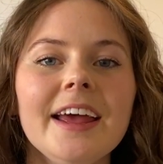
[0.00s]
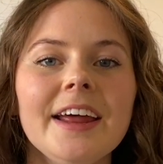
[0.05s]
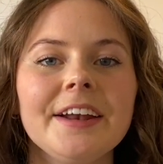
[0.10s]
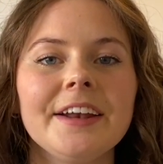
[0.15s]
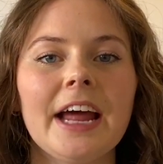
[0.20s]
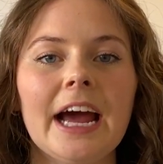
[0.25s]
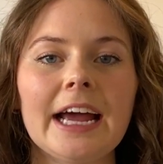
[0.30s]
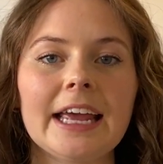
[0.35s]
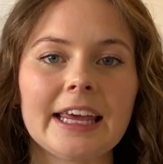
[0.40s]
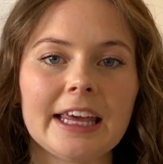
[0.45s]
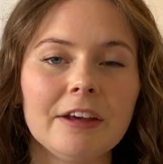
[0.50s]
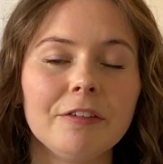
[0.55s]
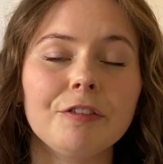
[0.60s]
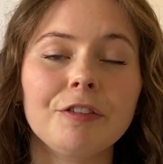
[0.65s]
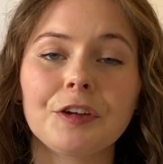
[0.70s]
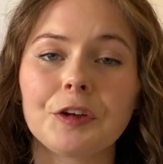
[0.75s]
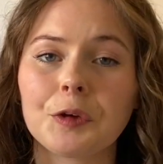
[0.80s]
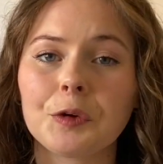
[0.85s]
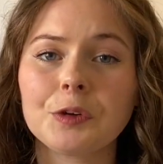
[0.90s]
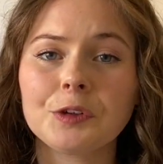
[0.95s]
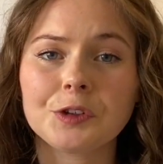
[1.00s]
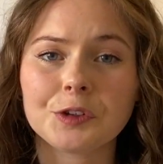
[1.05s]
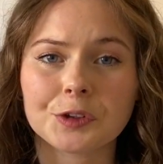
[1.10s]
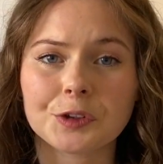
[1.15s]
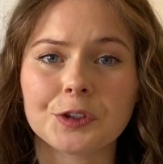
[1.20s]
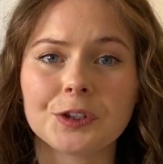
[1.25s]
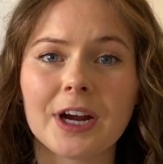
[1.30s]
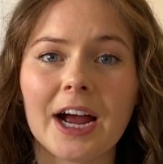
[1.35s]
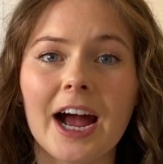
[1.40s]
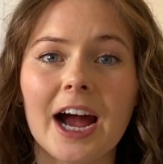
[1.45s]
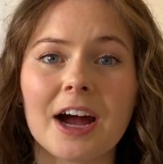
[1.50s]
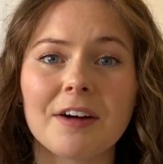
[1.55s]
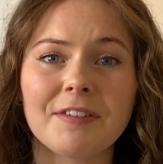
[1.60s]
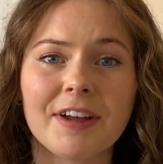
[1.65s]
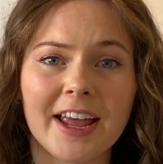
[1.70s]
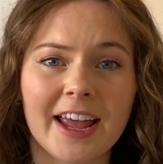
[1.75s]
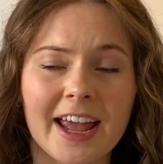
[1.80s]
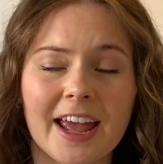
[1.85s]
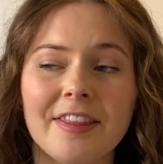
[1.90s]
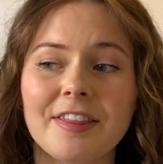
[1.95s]
Now if you do have
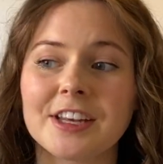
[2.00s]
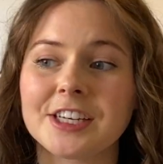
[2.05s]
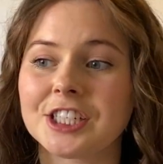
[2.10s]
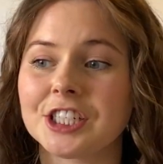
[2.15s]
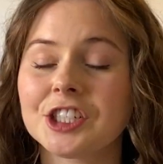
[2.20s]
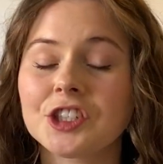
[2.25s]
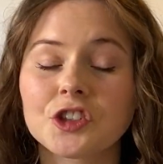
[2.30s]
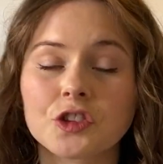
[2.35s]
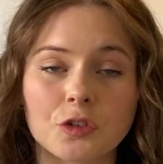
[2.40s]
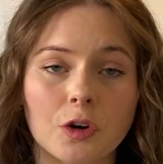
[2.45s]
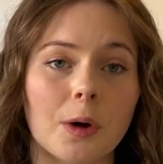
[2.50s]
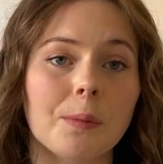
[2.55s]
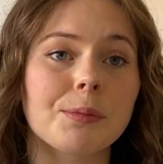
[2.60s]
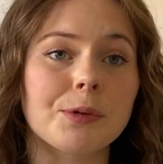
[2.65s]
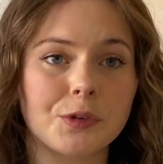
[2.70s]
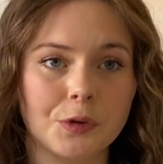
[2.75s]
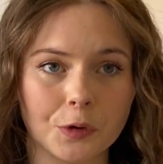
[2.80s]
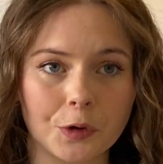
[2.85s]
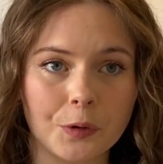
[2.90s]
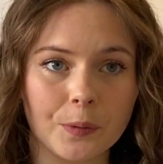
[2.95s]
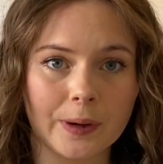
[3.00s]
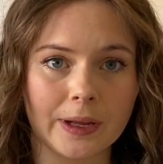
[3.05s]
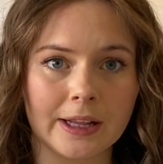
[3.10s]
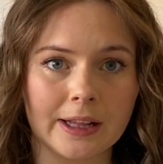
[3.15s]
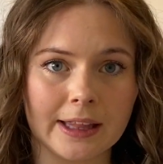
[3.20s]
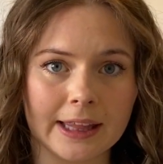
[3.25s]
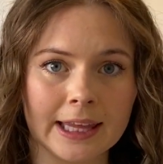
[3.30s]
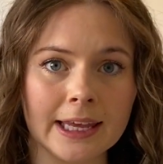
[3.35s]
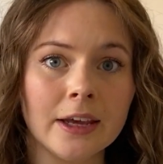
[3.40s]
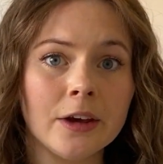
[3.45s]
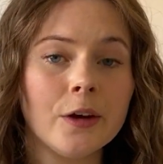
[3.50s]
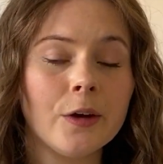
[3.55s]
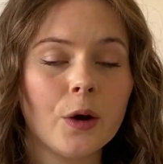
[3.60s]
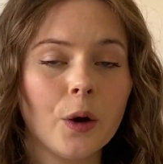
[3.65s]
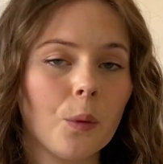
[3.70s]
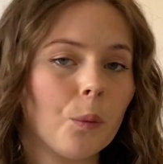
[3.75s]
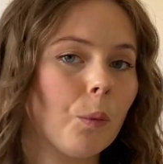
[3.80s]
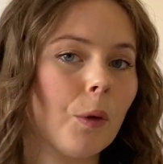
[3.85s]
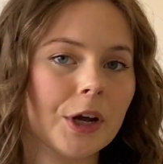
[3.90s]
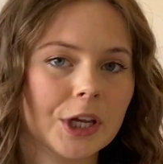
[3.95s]
hair that just drops so quickly,
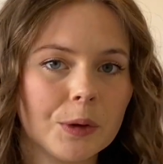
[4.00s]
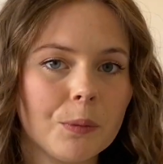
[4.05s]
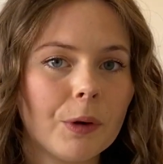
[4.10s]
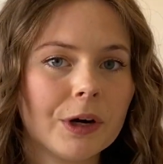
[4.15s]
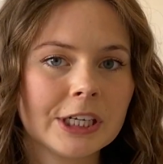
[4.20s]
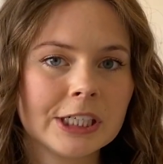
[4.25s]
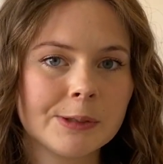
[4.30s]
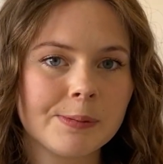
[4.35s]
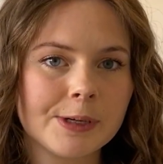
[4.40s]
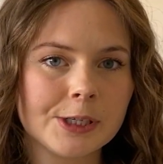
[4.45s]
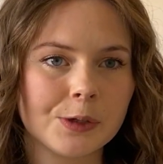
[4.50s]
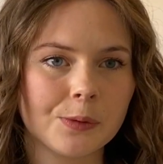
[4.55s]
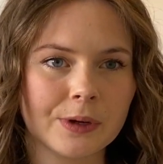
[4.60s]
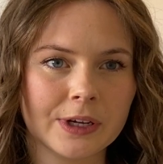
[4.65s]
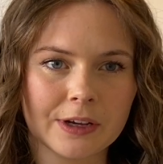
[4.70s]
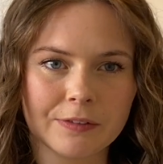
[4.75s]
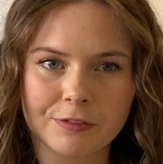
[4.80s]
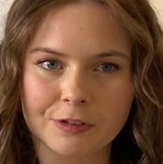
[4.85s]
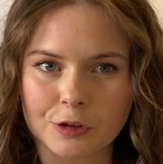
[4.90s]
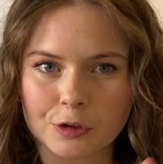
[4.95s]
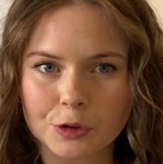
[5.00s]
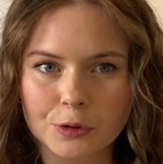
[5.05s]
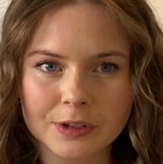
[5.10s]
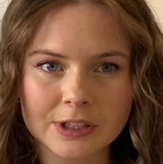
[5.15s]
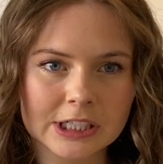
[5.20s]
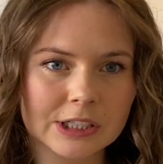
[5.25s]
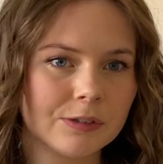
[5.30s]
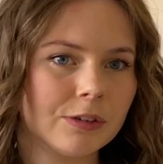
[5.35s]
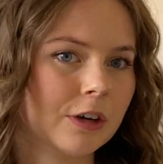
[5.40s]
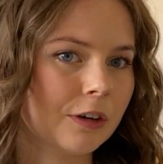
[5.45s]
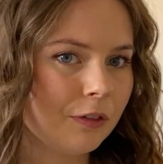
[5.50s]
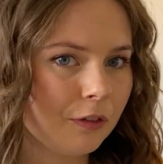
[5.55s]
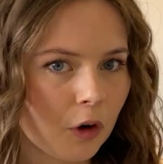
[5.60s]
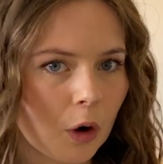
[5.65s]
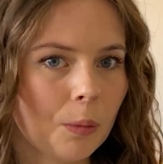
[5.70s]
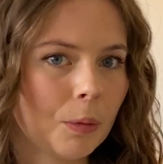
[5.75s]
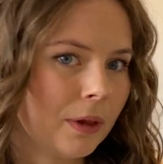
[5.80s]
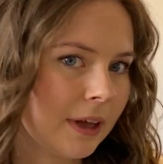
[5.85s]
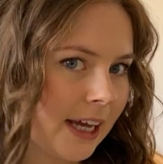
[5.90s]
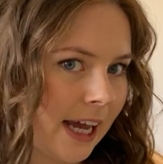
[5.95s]
what you're wanting to be doing, if you're doing this for a
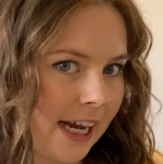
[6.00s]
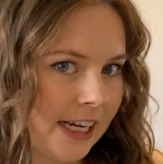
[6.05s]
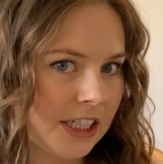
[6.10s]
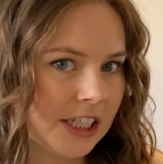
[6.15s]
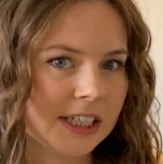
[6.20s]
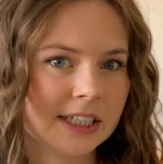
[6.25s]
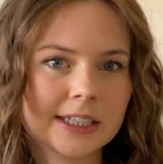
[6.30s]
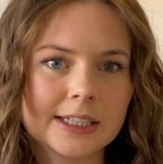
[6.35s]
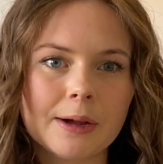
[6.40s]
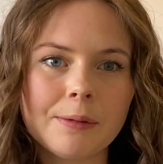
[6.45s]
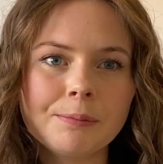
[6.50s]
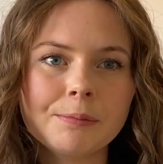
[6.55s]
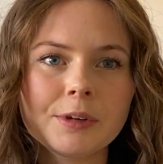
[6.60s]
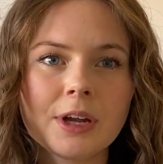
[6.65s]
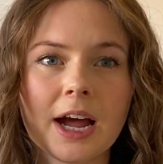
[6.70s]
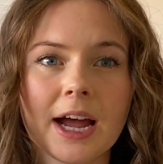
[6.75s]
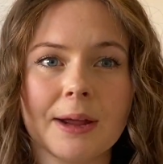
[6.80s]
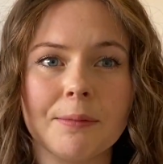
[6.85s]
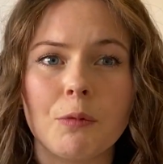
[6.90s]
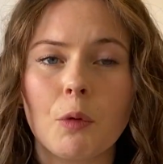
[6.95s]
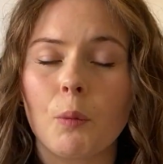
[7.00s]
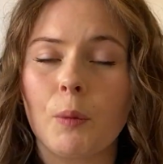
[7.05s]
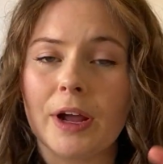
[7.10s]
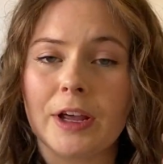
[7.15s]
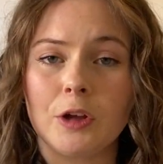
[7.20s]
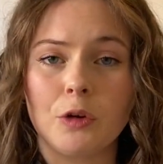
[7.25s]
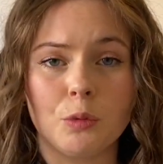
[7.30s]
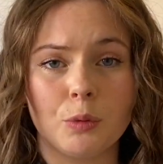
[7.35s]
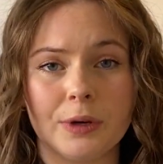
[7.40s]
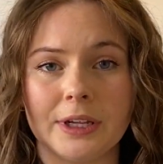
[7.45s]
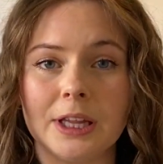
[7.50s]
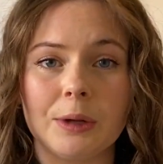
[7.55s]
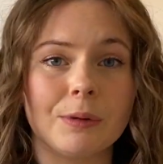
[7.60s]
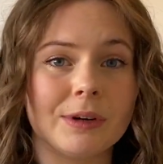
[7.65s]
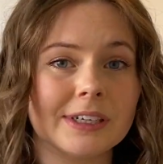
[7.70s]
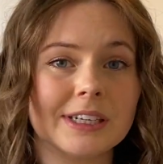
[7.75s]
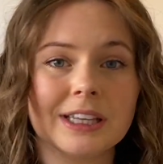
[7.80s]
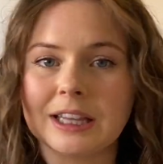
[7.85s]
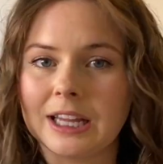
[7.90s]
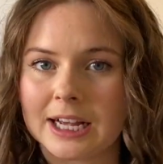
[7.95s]
formal occasion, sometime where you really
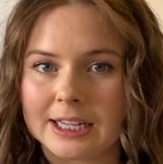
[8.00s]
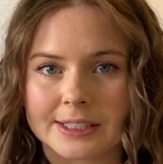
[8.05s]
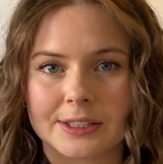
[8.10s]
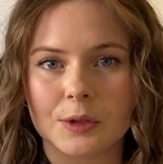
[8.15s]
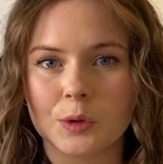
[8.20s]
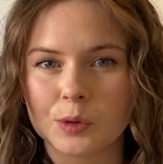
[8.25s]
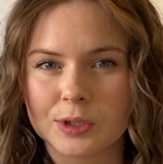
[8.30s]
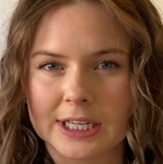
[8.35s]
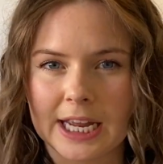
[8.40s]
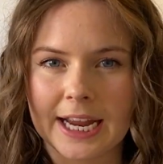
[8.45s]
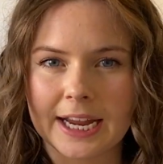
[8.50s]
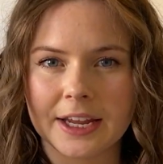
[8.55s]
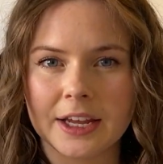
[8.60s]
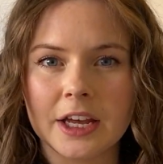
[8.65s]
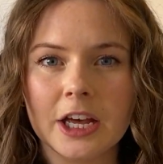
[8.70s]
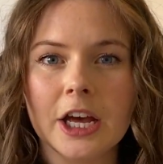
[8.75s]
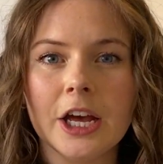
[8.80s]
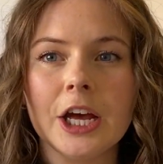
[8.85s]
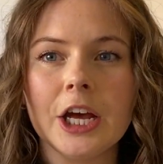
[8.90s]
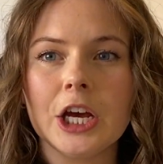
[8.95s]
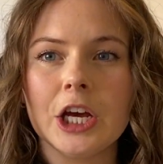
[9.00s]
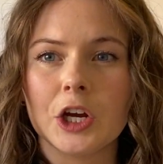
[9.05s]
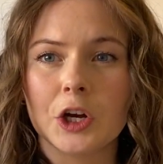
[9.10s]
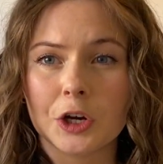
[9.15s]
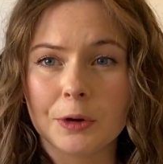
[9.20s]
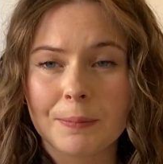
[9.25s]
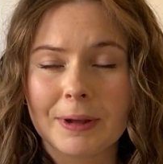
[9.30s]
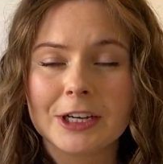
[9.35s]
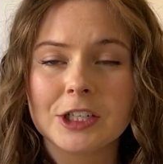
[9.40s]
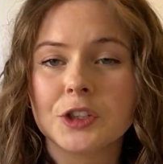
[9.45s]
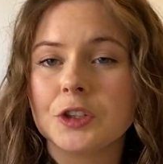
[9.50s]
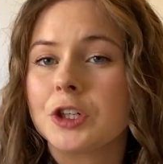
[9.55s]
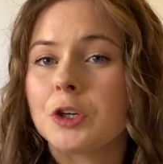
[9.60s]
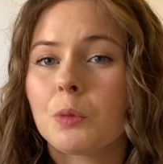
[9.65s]
want to last the whole day, you want to make sure you